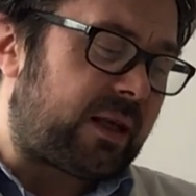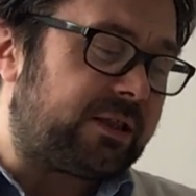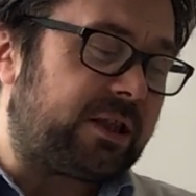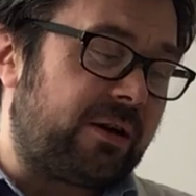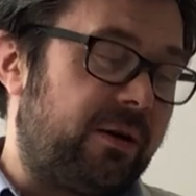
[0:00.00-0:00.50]

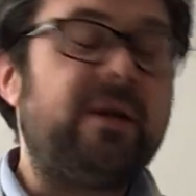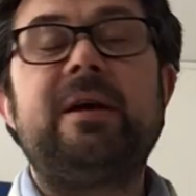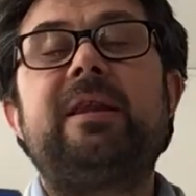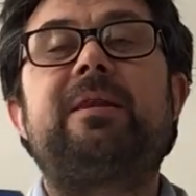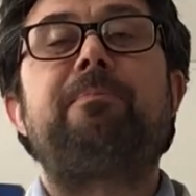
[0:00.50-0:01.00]
So
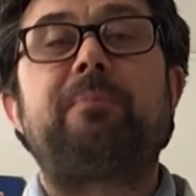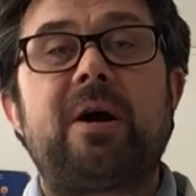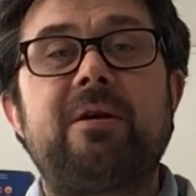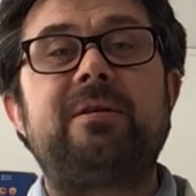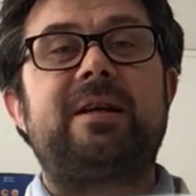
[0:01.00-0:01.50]
the
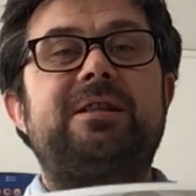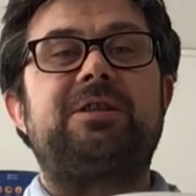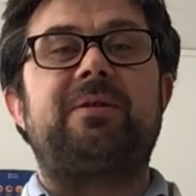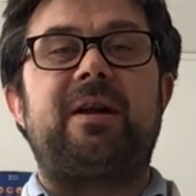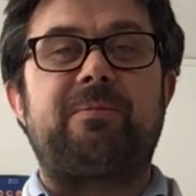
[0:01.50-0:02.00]
bone is
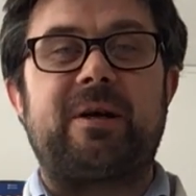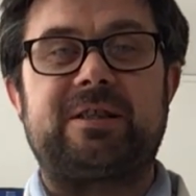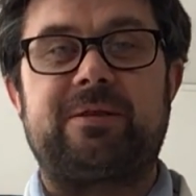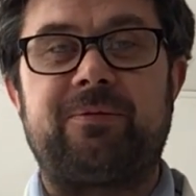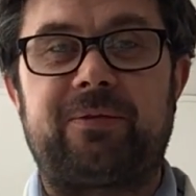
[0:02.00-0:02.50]
surrounded by
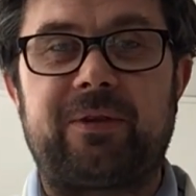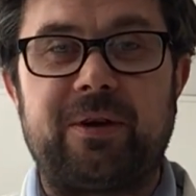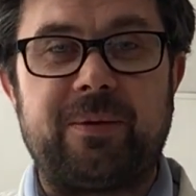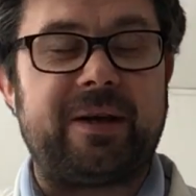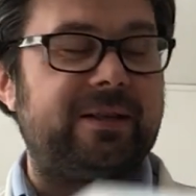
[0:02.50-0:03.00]
some
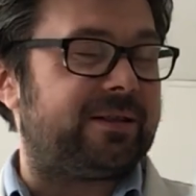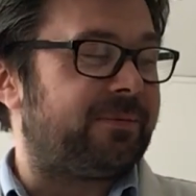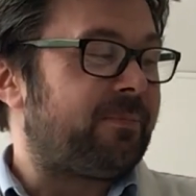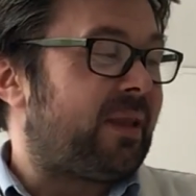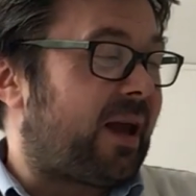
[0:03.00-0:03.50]
fluid
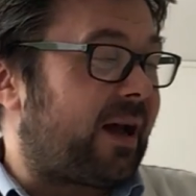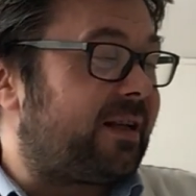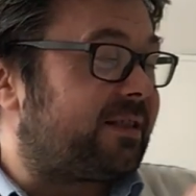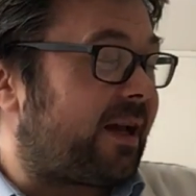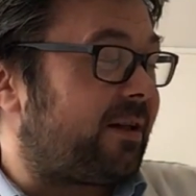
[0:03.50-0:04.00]
and
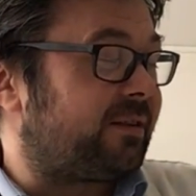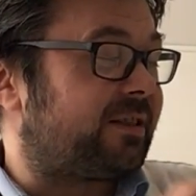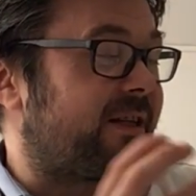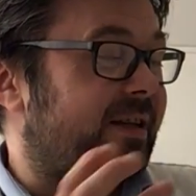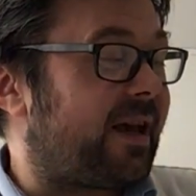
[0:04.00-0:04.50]
is held
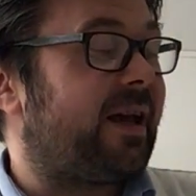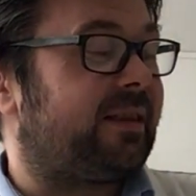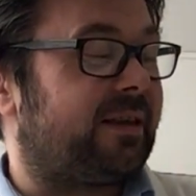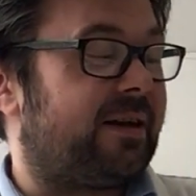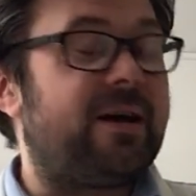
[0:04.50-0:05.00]

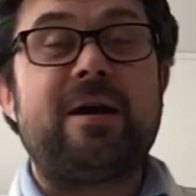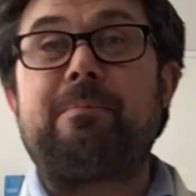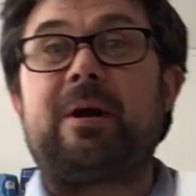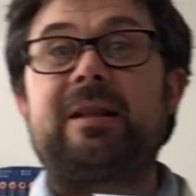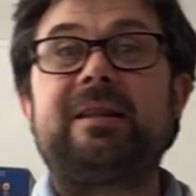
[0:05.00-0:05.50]
together
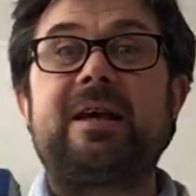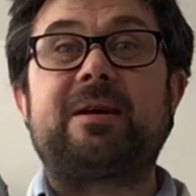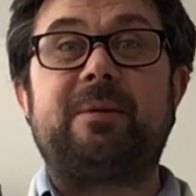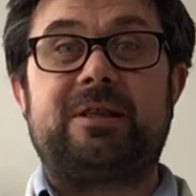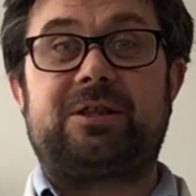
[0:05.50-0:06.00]
by
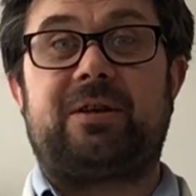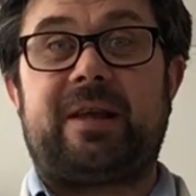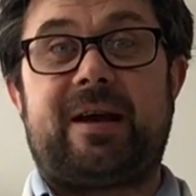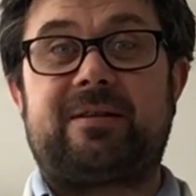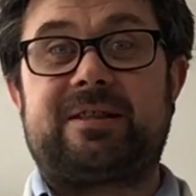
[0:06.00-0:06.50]
ligaments on
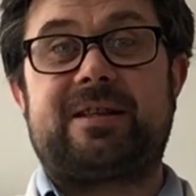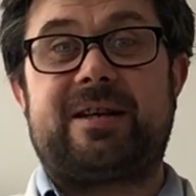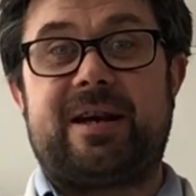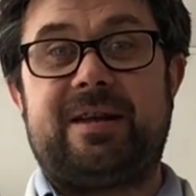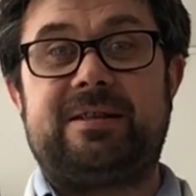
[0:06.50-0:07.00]
the
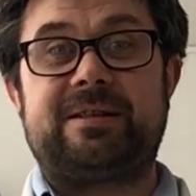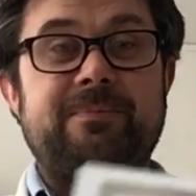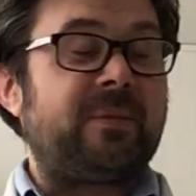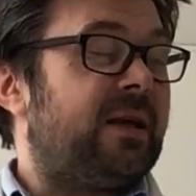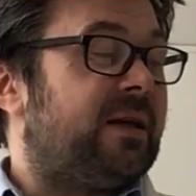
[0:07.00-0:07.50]
outside.
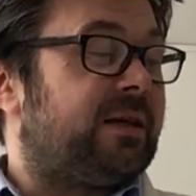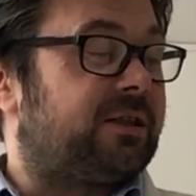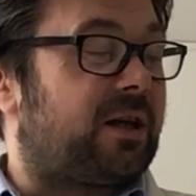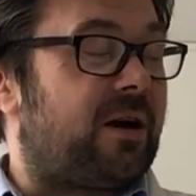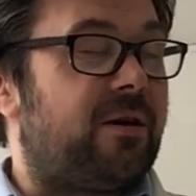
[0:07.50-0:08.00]

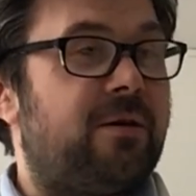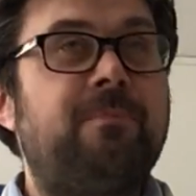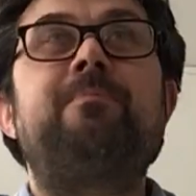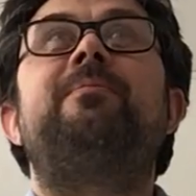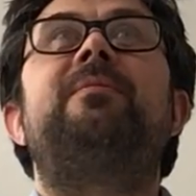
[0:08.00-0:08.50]
So
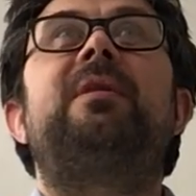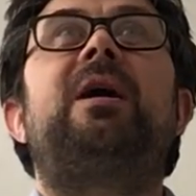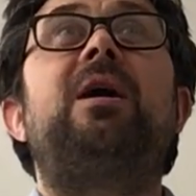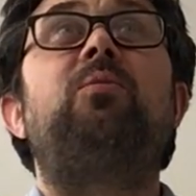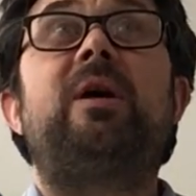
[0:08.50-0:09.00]

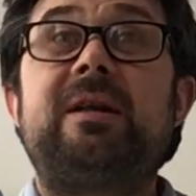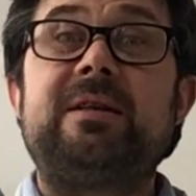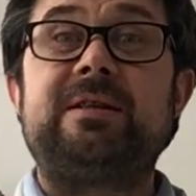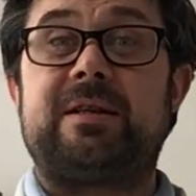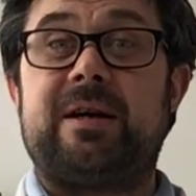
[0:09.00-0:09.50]
I
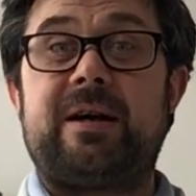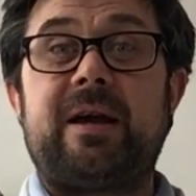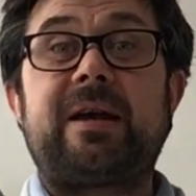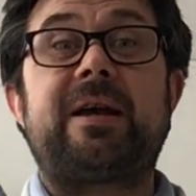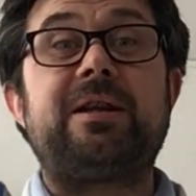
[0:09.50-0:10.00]

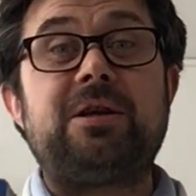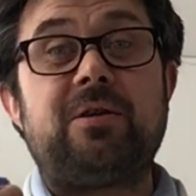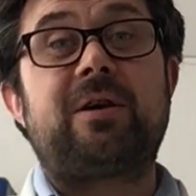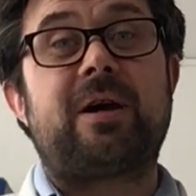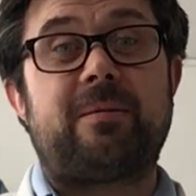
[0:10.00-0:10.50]
wonder, can
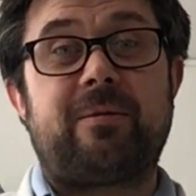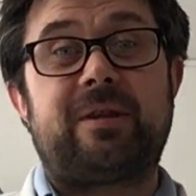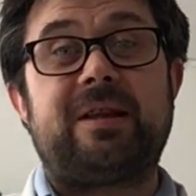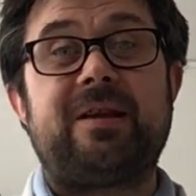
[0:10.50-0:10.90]
you come up with an